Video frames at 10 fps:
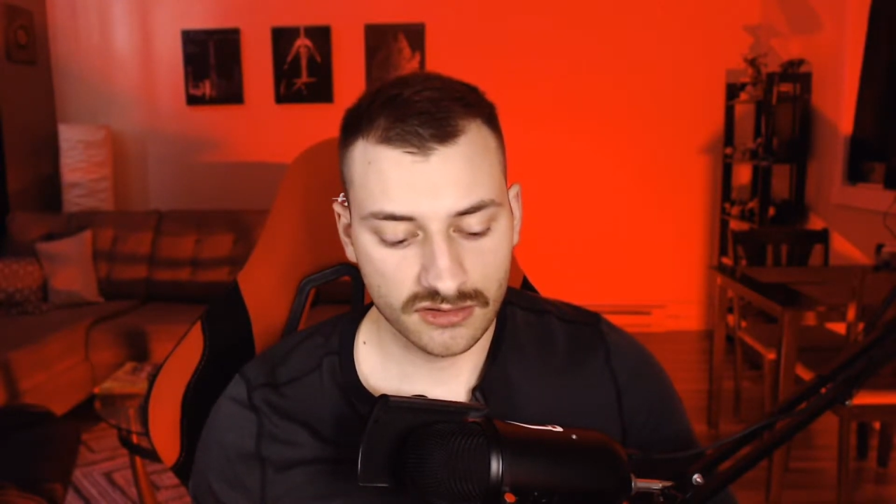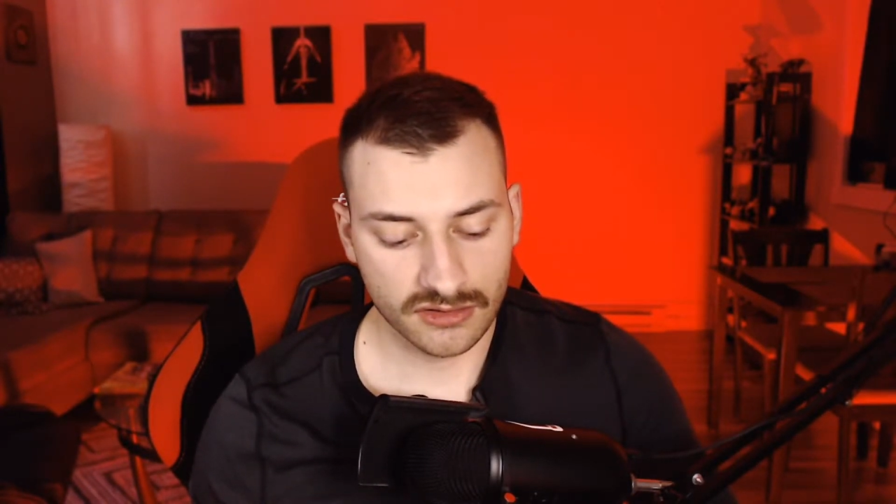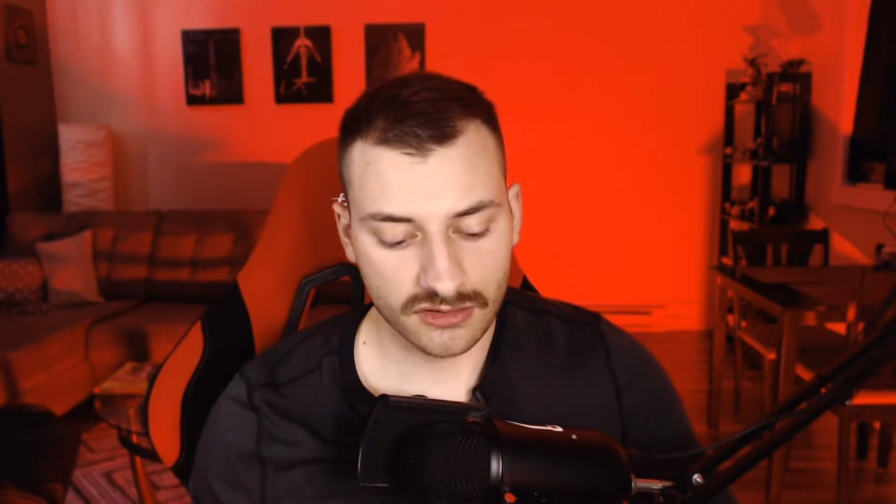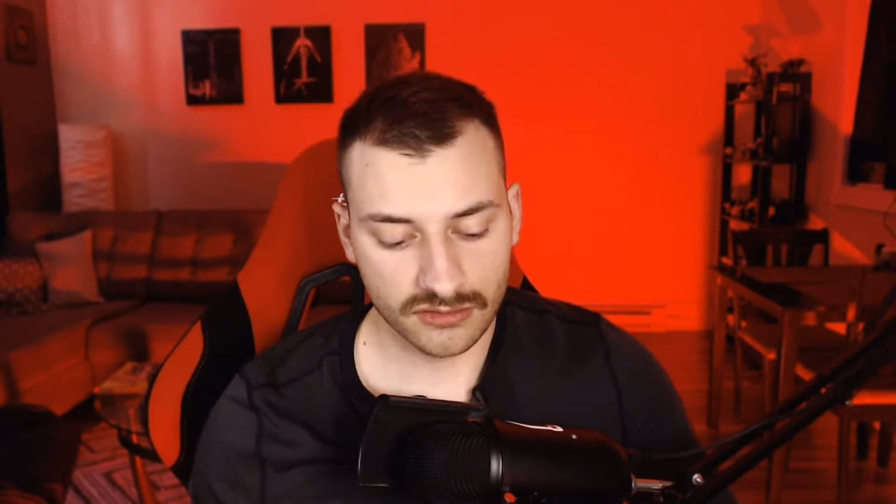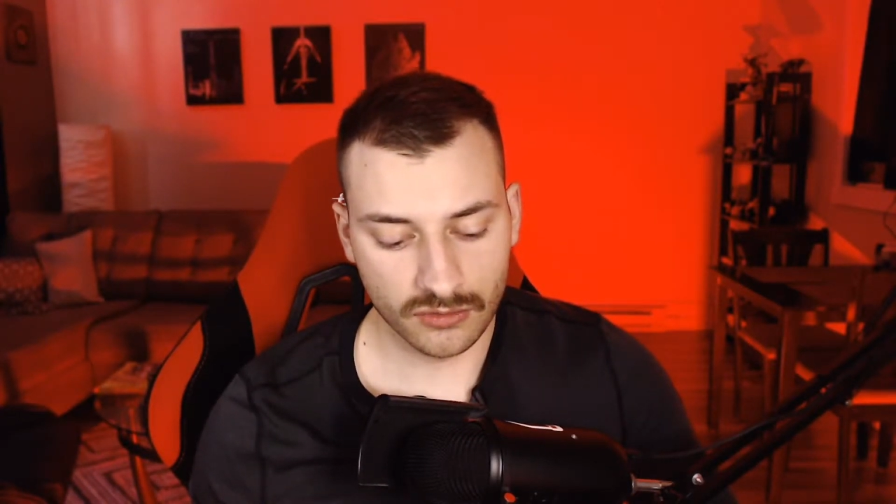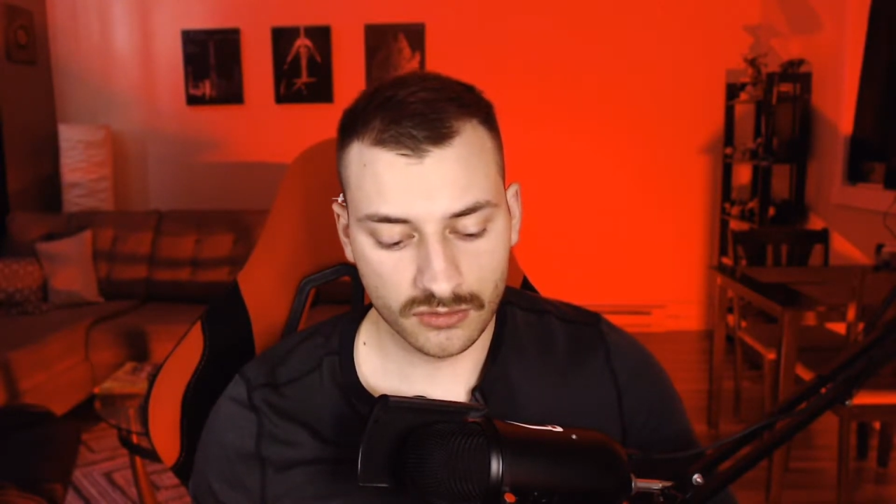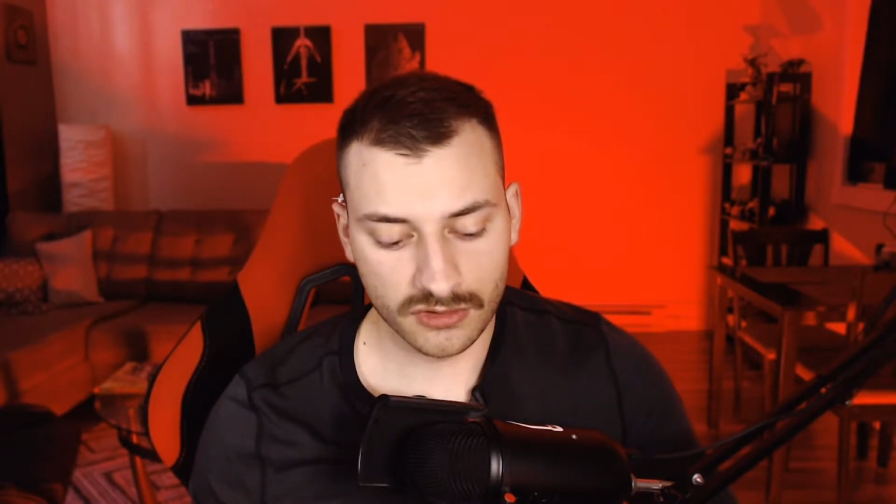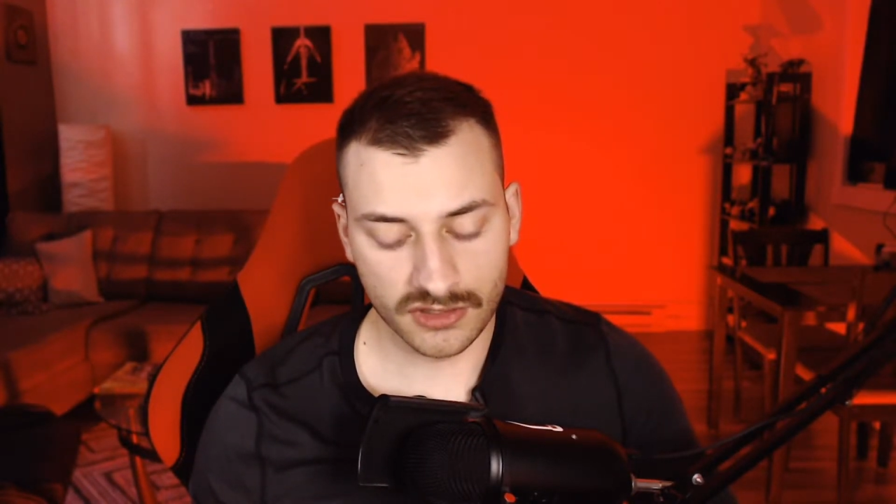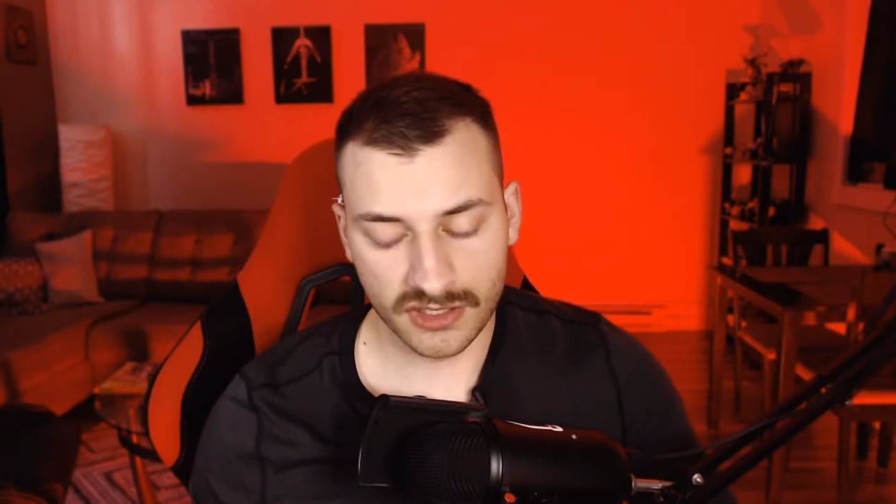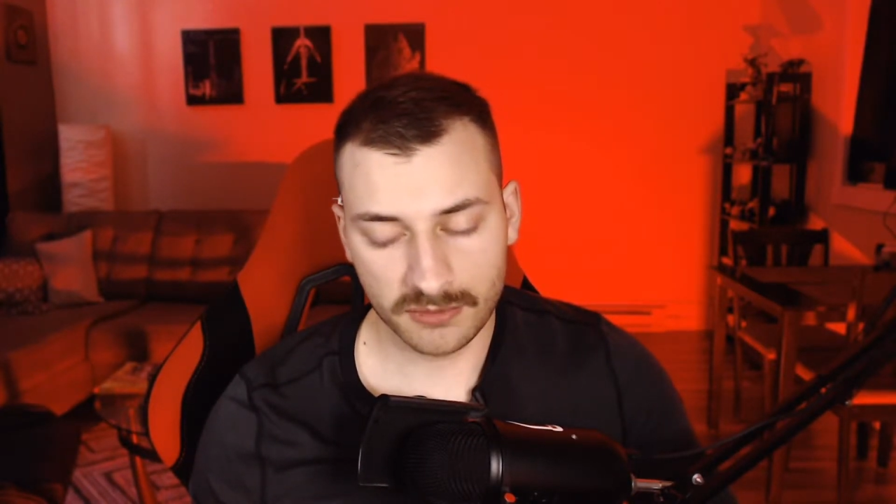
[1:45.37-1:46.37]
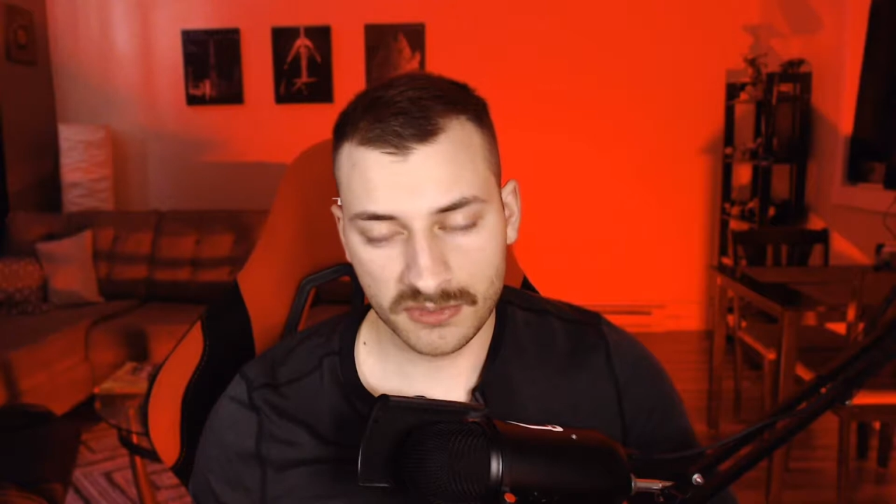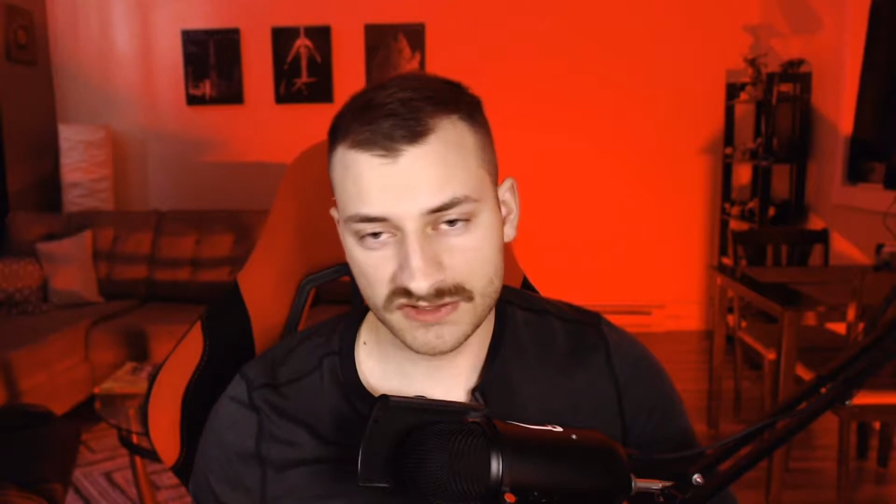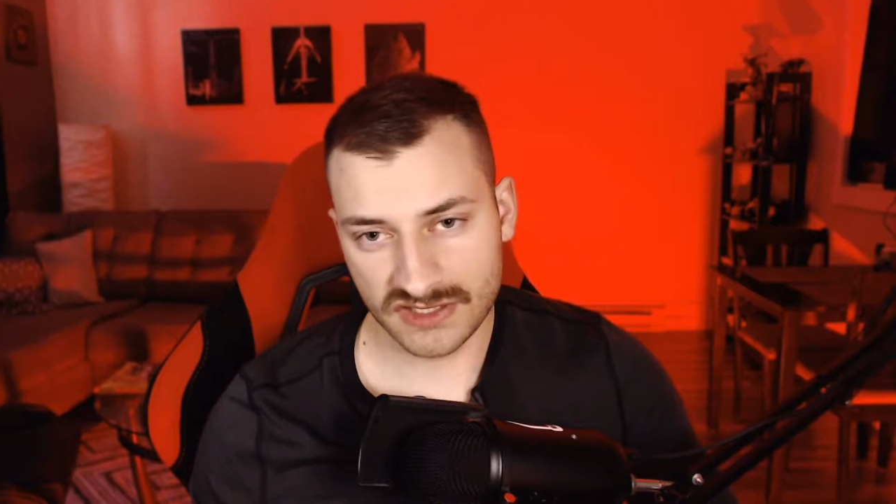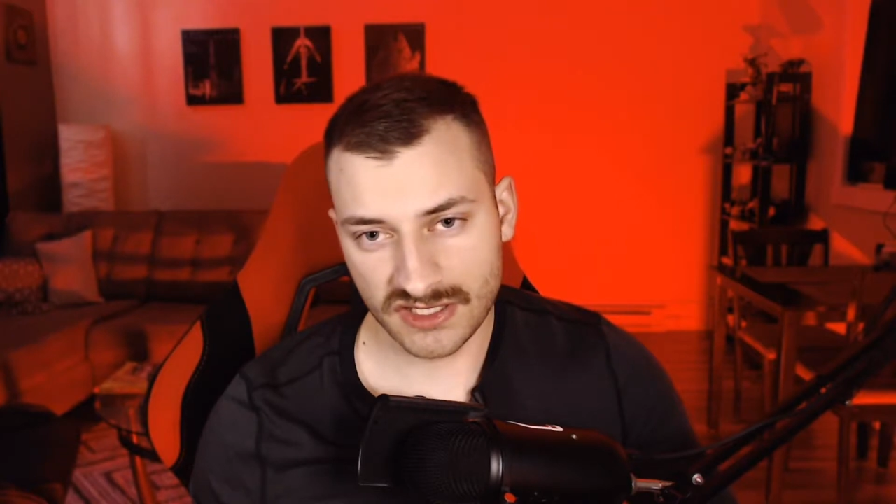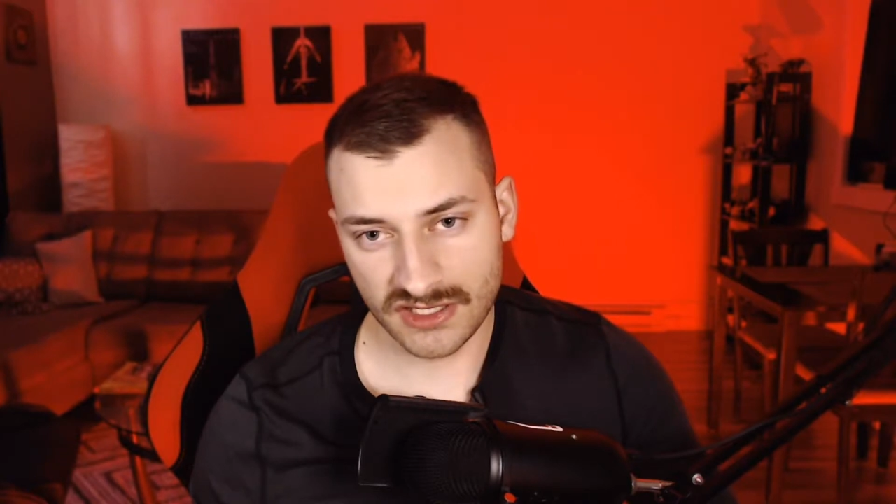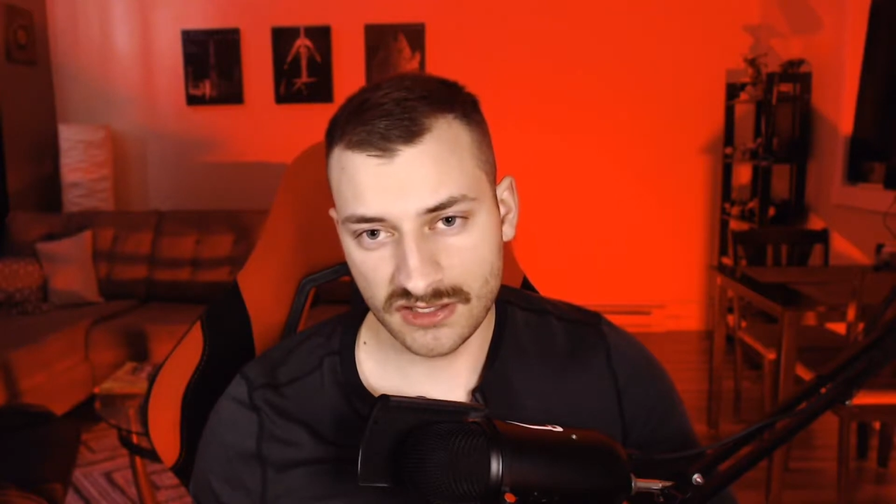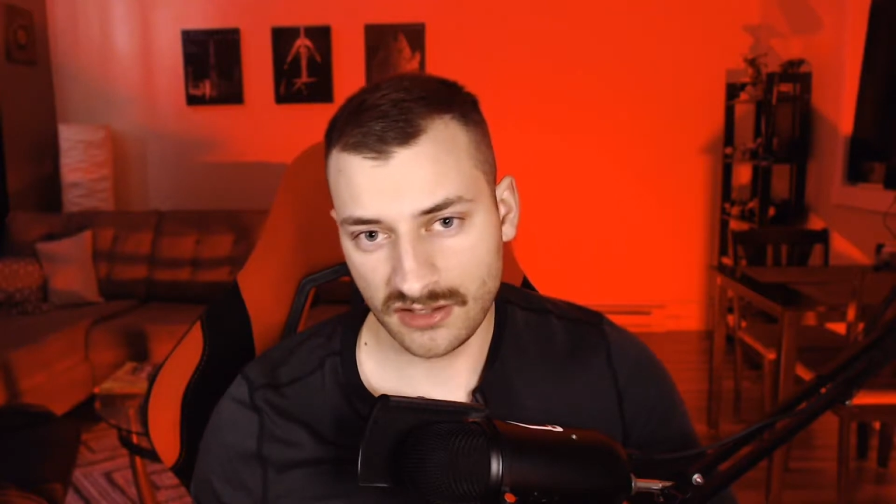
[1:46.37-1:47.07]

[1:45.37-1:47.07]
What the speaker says: your PC